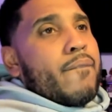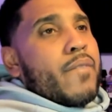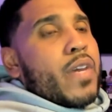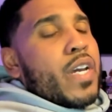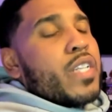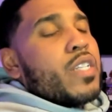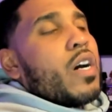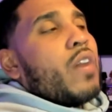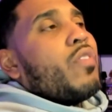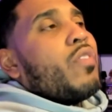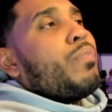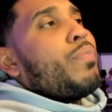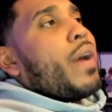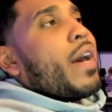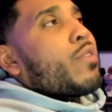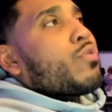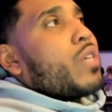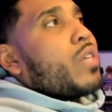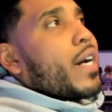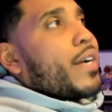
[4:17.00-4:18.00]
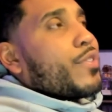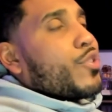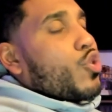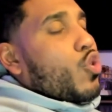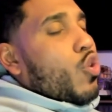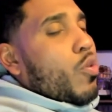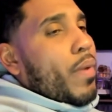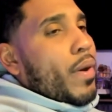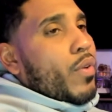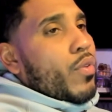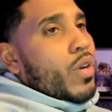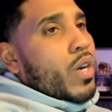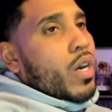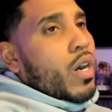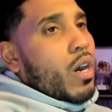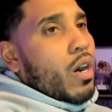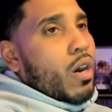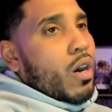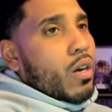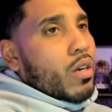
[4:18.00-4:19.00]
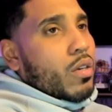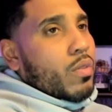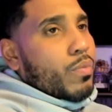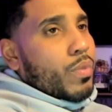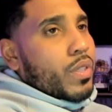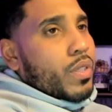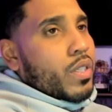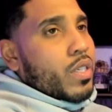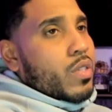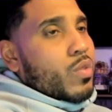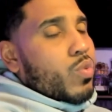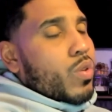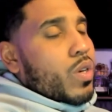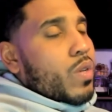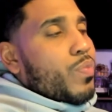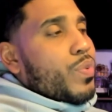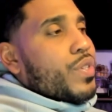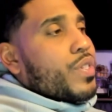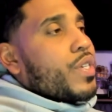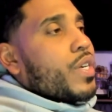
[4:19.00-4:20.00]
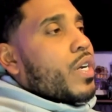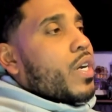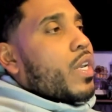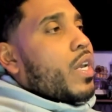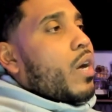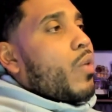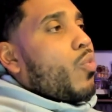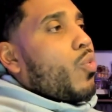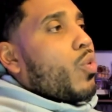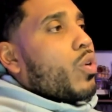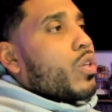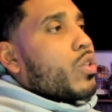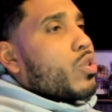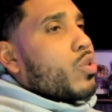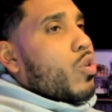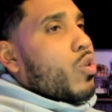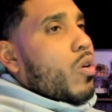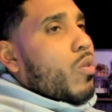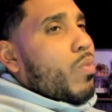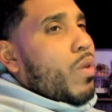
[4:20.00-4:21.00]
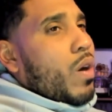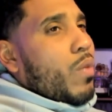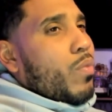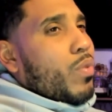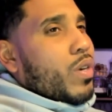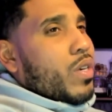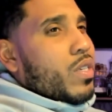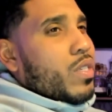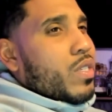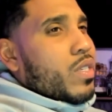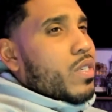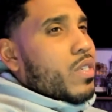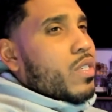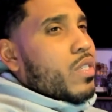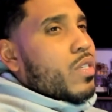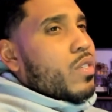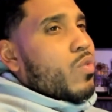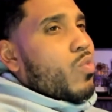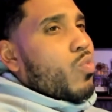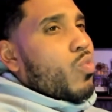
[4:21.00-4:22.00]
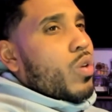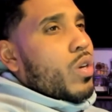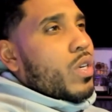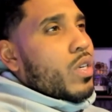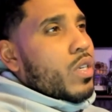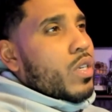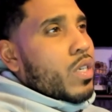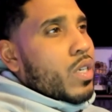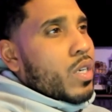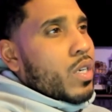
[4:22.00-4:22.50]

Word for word: there's other battles I could talk about on the card, but this one in particular I wanted to talk about because this is the one.